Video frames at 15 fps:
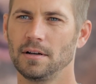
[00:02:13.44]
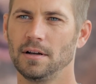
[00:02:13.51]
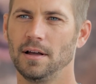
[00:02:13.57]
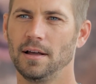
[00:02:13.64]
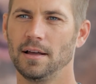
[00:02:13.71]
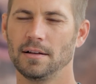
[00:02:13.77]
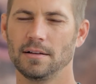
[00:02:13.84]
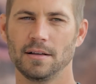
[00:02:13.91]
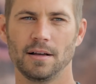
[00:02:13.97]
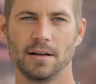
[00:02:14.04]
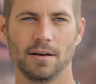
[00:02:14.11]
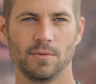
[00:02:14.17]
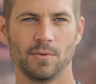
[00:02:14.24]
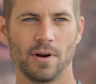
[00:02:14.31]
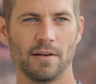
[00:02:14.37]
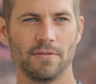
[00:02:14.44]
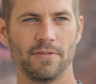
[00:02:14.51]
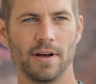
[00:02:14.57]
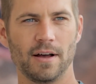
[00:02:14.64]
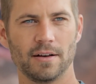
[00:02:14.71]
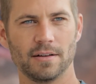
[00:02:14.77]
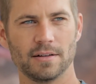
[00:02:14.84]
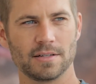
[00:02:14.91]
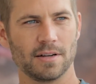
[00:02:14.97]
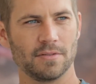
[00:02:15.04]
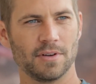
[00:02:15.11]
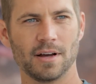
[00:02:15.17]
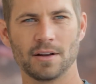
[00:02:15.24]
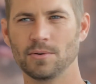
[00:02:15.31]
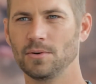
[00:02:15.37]
and what I found as
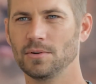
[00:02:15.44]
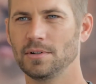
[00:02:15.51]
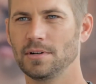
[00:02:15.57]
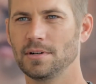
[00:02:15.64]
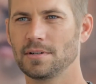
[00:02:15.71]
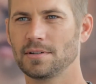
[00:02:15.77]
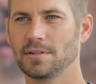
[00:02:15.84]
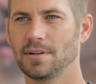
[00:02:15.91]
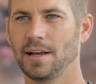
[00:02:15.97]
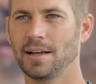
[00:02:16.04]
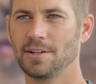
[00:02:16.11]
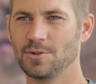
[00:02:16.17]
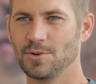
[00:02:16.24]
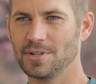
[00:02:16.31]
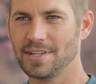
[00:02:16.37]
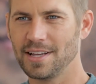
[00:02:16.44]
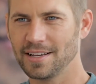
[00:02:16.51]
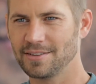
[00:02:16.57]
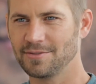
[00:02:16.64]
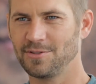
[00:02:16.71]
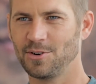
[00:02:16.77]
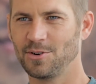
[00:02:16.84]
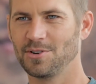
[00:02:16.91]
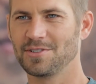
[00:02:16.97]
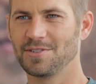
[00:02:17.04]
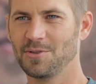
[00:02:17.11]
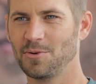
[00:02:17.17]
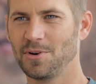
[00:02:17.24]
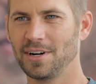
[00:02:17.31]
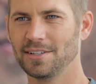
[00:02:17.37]
I've gotten older is I enjoy taking photos
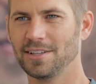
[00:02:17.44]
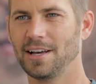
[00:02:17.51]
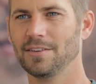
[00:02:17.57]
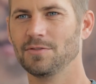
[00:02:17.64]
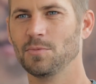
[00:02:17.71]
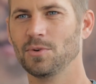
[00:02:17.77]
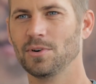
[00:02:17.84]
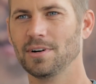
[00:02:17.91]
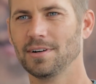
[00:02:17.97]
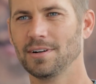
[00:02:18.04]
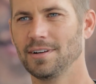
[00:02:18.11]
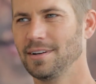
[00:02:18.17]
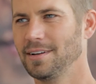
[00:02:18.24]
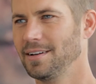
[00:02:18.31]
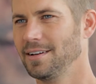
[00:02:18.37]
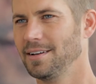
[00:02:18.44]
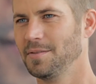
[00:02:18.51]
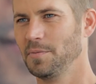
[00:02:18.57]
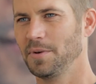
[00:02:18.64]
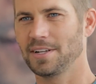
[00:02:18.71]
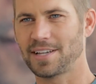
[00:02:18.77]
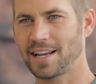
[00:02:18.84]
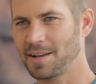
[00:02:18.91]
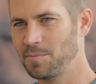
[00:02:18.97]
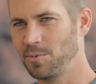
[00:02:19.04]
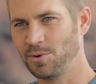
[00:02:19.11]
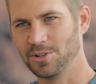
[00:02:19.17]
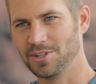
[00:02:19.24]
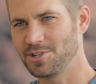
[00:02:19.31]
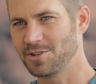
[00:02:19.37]
of the wildlife more, because I can
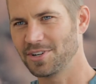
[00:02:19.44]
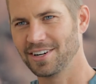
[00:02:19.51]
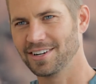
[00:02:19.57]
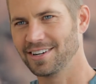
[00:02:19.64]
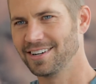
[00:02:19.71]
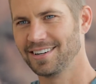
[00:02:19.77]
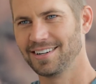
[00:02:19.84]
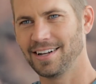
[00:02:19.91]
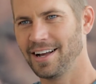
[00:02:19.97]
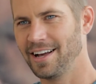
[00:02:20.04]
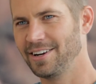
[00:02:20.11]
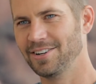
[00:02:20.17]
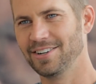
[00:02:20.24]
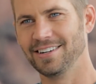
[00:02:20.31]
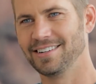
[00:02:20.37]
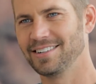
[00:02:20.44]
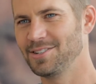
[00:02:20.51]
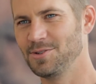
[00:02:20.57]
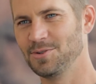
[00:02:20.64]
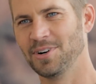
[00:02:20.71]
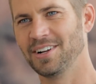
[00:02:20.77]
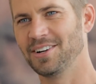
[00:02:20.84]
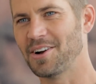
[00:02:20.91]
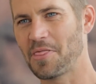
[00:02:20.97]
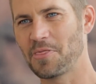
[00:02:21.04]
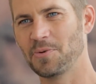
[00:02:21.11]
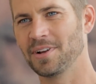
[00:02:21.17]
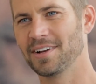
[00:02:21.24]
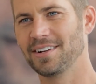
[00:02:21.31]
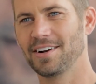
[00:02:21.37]
pull the trigger 100, 200,
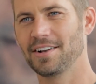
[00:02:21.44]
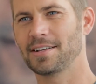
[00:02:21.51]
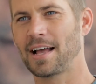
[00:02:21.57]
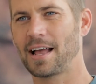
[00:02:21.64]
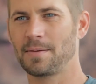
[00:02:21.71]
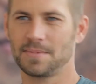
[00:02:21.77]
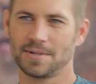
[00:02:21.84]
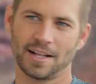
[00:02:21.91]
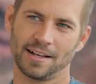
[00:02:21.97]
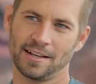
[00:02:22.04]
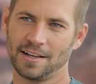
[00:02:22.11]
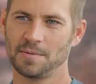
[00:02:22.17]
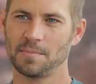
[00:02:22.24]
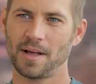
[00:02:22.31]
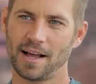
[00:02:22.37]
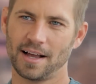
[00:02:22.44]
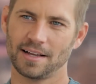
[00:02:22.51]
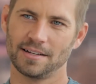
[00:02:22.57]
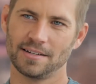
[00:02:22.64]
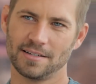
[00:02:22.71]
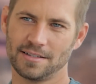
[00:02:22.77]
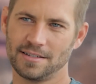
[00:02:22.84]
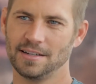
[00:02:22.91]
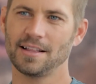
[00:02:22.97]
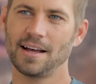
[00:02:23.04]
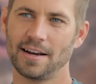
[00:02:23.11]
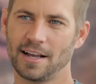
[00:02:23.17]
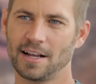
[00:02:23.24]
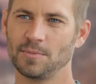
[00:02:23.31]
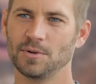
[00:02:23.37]
300 times, and I can come back and see
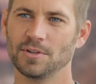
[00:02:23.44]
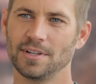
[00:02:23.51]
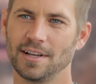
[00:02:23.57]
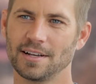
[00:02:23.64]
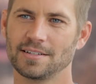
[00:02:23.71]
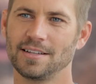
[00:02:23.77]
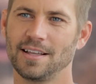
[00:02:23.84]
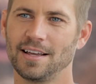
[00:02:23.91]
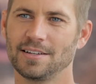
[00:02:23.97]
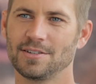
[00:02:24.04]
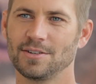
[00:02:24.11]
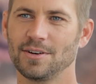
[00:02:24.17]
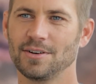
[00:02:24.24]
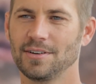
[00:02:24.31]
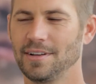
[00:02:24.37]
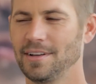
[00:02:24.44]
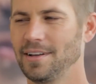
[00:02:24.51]
that animal the next day. So